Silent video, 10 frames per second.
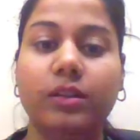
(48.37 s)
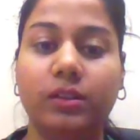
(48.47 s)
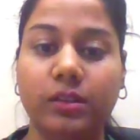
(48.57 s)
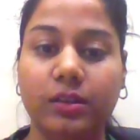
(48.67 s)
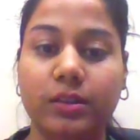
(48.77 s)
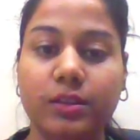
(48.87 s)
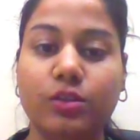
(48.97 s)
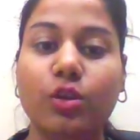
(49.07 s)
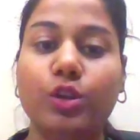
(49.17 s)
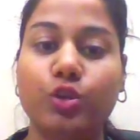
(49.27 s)
the third
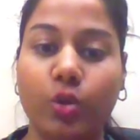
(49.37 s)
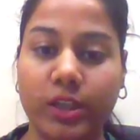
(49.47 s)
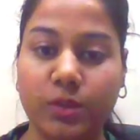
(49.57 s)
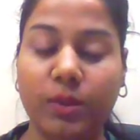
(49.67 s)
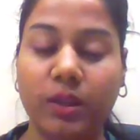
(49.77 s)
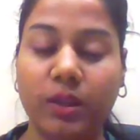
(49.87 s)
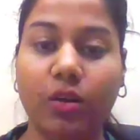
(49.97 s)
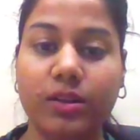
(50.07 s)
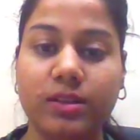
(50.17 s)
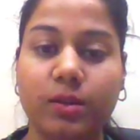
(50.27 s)
is choice making
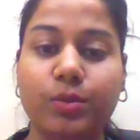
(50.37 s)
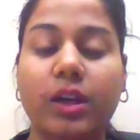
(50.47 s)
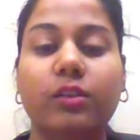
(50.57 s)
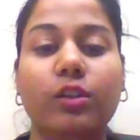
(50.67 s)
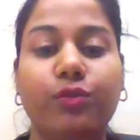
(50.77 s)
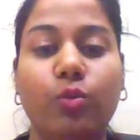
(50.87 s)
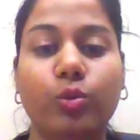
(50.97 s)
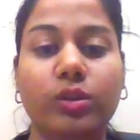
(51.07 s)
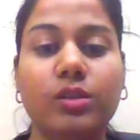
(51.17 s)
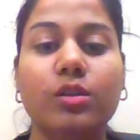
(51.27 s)
concept, and the
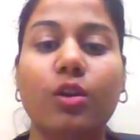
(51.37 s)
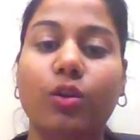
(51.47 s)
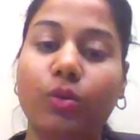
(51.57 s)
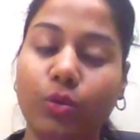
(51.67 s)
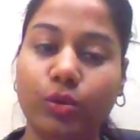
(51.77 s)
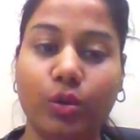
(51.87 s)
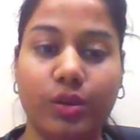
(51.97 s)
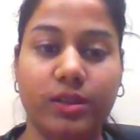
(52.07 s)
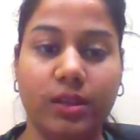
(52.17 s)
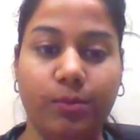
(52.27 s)
fourth is growth
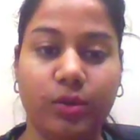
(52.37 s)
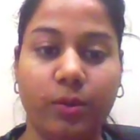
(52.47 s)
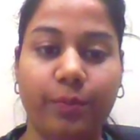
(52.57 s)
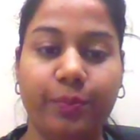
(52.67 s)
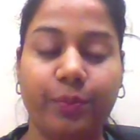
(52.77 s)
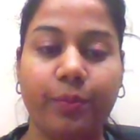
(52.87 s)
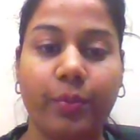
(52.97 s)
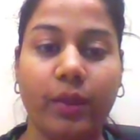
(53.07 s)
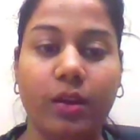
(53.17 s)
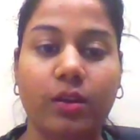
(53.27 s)
concept.
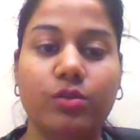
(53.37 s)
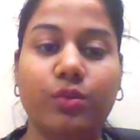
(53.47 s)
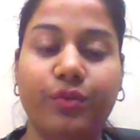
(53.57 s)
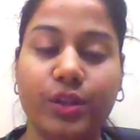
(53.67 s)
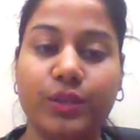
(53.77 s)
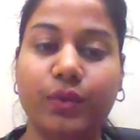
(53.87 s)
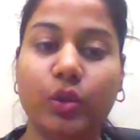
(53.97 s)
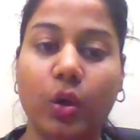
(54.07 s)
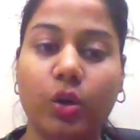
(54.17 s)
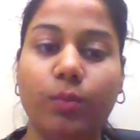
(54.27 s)
So first we
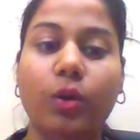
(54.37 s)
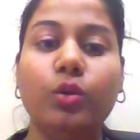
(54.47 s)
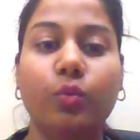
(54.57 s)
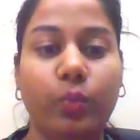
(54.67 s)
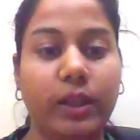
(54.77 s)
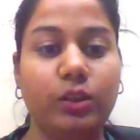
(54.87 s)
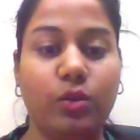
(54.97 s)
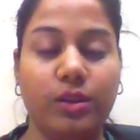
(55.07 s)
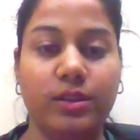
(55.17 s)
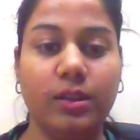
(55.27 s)
talk about wealth
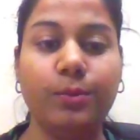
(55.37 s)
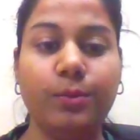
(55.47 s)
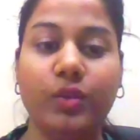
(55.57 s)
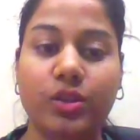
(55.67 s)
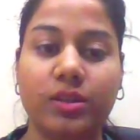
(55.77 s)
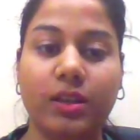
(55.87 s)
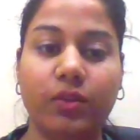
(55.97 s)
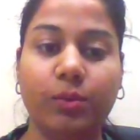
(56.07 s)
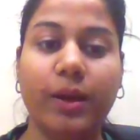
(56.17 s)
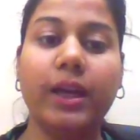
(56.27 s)
concept, which is
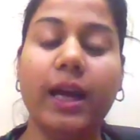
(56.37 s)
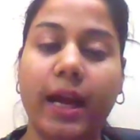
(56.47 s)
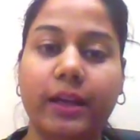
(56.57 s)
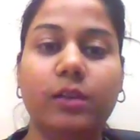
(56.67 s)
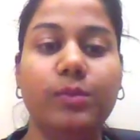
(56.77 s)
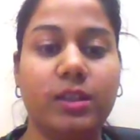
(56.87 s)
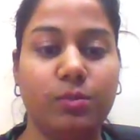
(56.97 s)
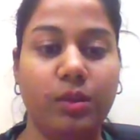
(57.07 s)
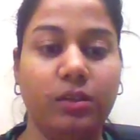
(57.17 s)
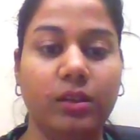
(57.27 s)
given by Adam
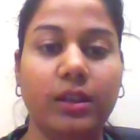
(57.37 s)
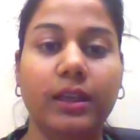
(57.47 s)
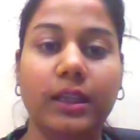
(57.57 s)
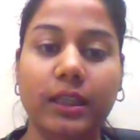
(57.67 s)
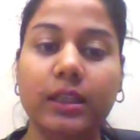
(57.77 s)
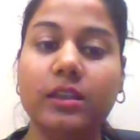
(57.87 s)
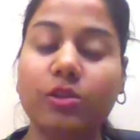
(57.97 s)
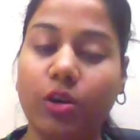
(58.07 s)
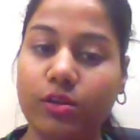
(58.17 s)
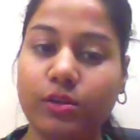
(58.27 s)
Smith. He
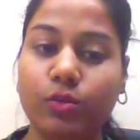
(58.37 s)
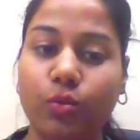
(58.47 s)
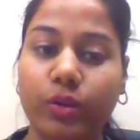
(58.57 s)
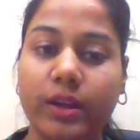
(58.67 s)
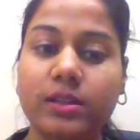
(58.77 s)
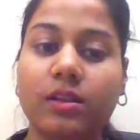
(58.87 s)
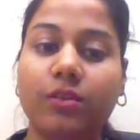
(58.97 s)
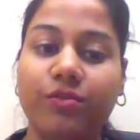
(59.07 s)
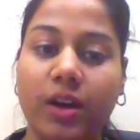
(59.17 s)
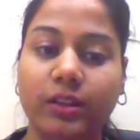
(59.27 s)
is also known as
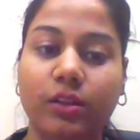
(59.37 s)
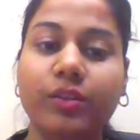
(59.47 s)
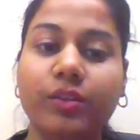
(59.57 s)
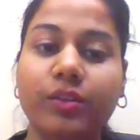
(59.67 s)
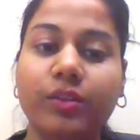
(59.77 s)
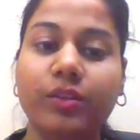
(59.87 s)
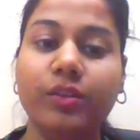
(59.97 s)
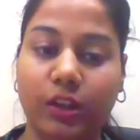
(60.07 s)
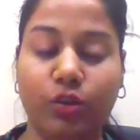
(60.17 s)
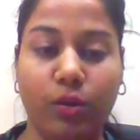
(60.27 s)
father of
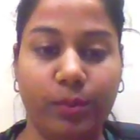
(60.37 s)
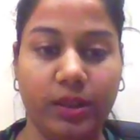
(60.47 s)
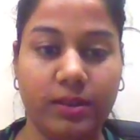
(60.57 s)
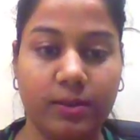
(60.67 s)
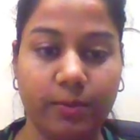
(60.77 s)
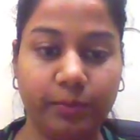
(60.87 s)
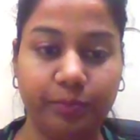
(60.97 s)
economics.